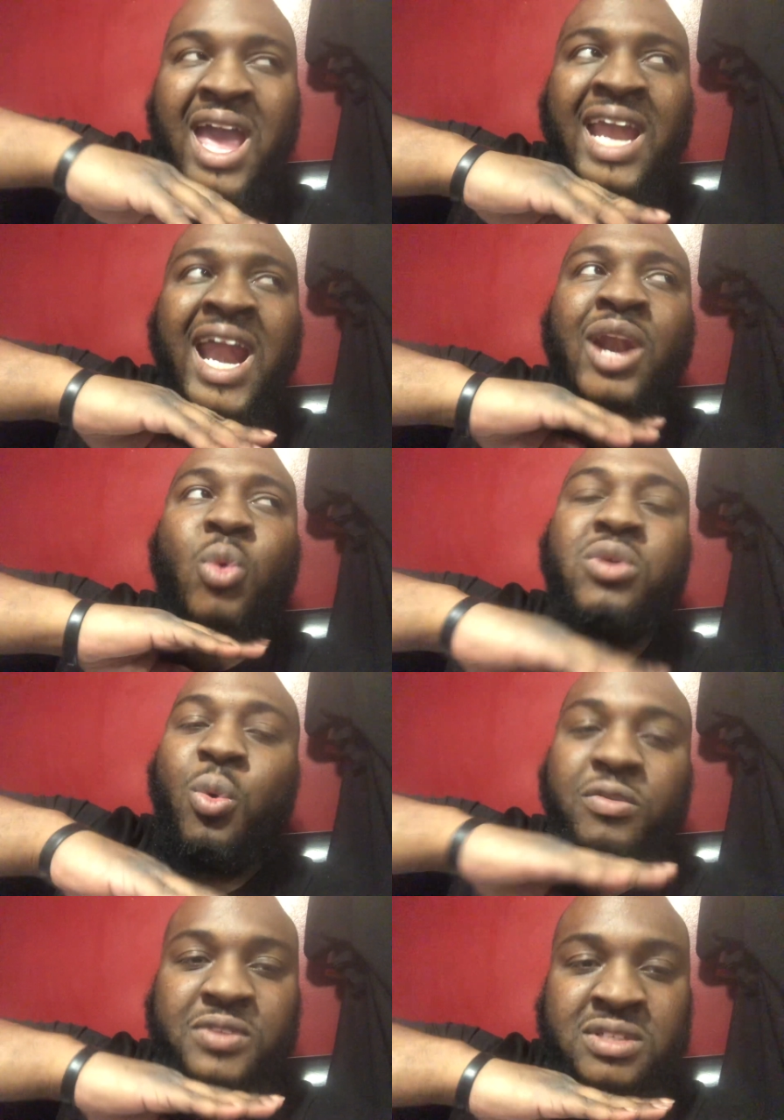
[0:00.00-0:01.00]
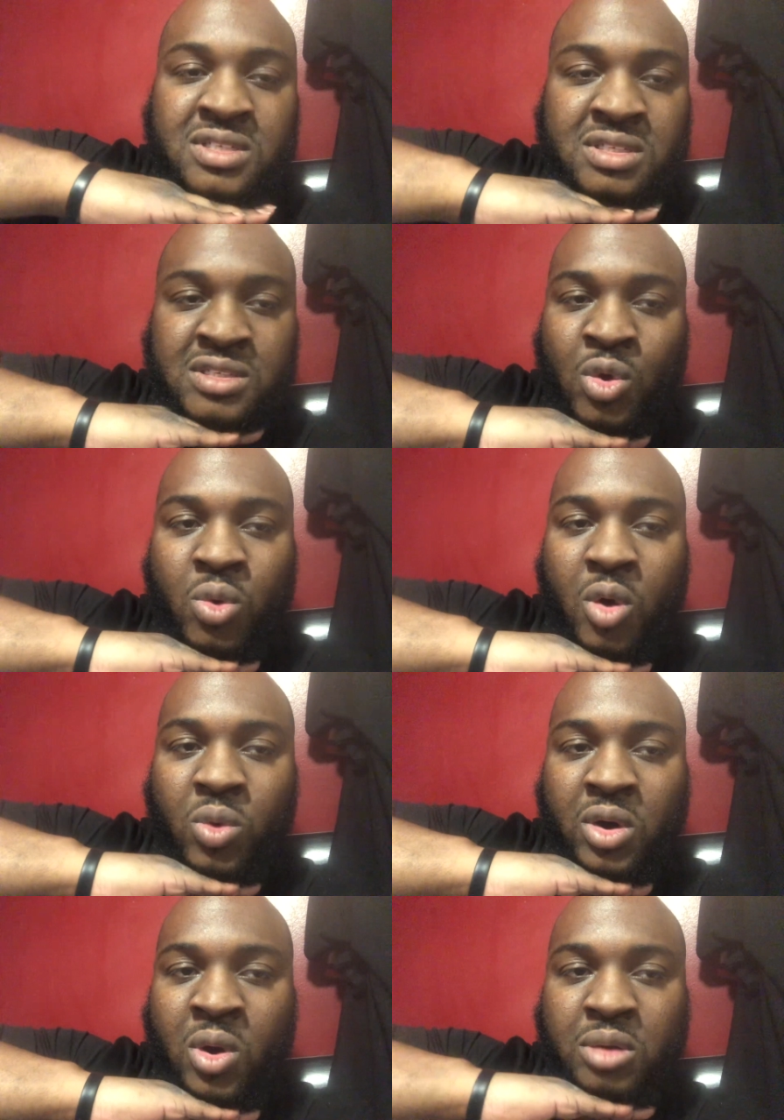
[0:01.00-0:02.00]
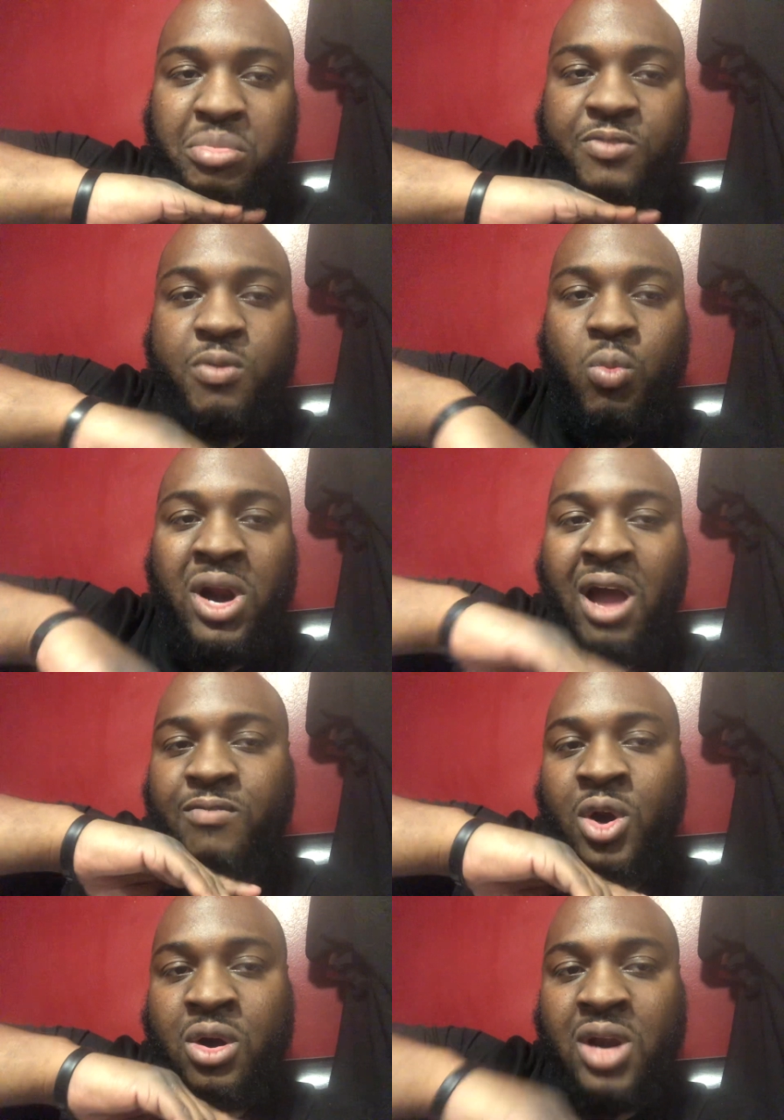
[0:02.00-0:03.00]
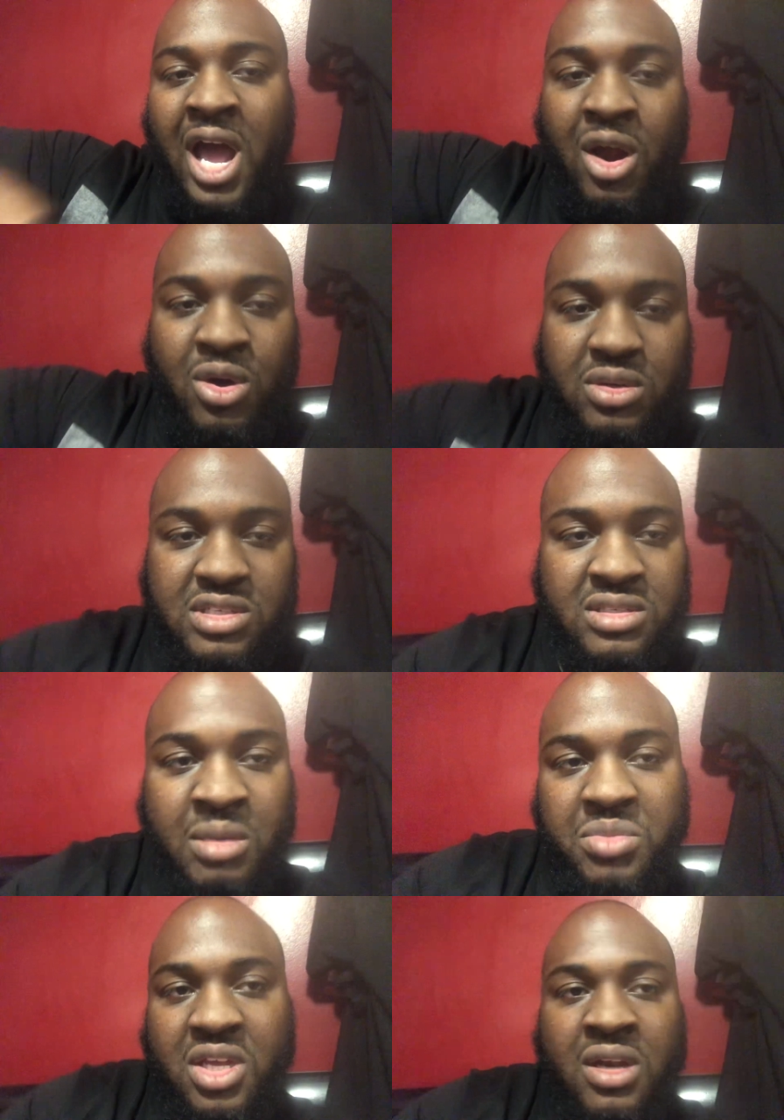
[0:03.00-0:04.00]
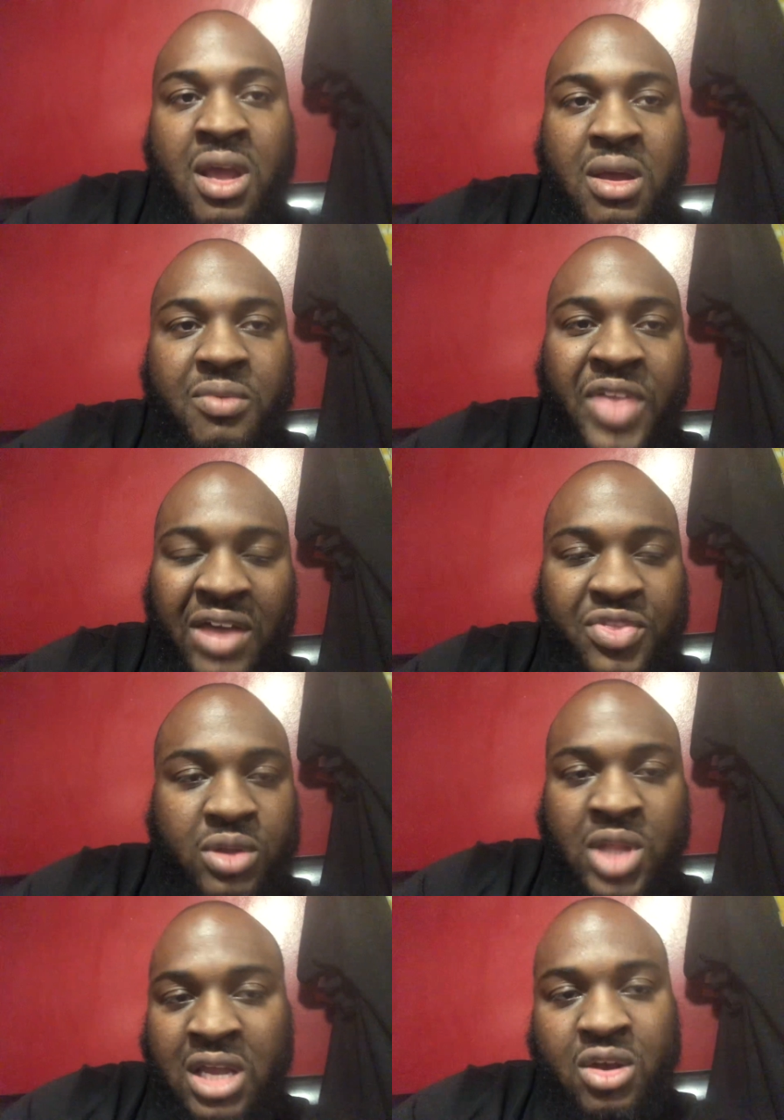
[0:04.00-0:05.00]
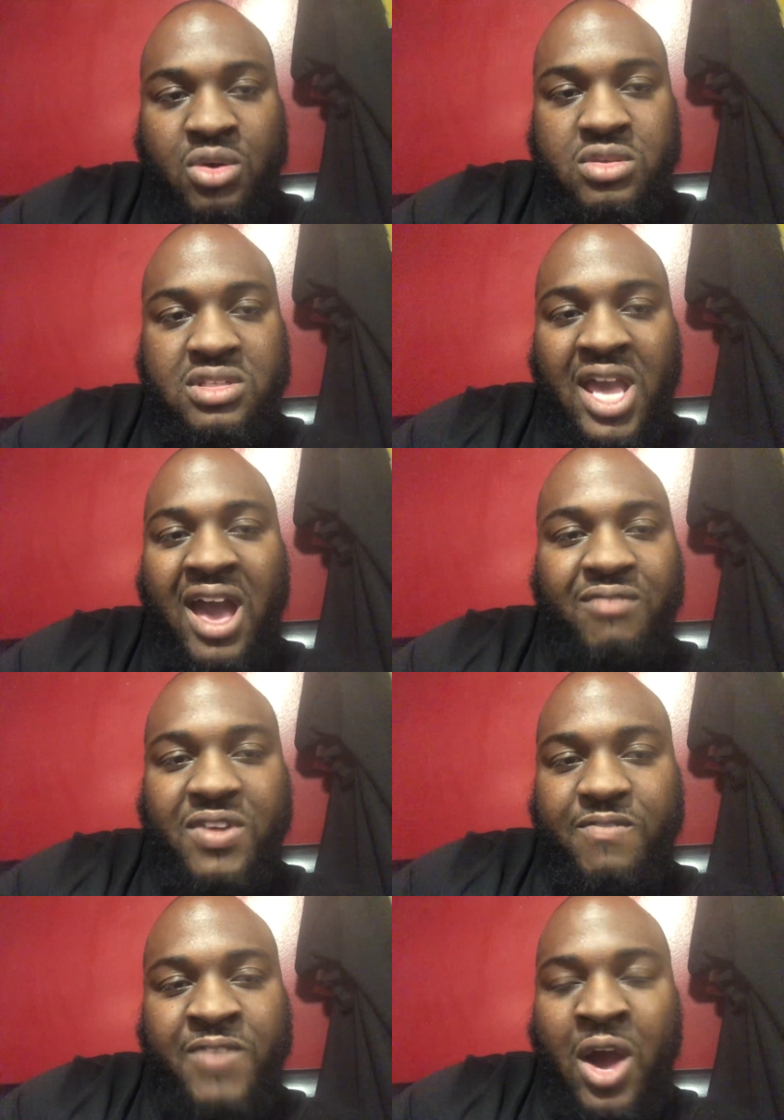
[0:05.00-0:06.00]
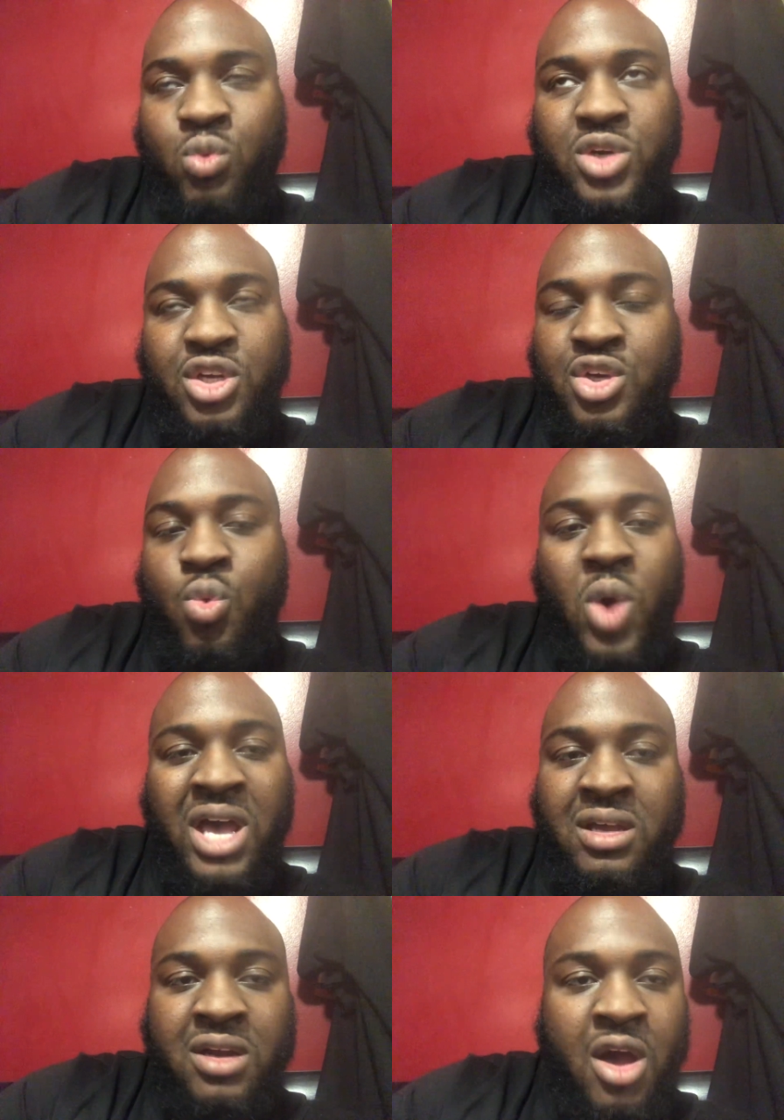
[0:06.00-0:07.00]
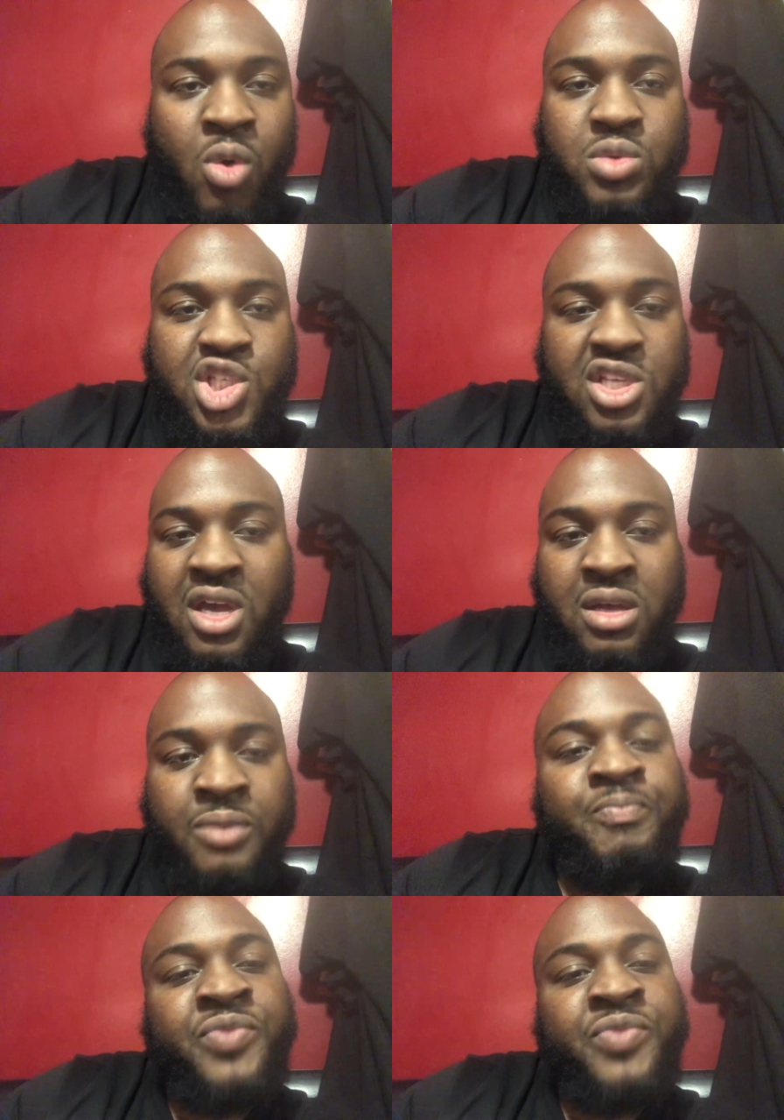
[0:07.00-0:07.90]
and I don't know if this is still going on, but from what I've heard, I heard something that the Lakers, they haven't found a new head coach yet.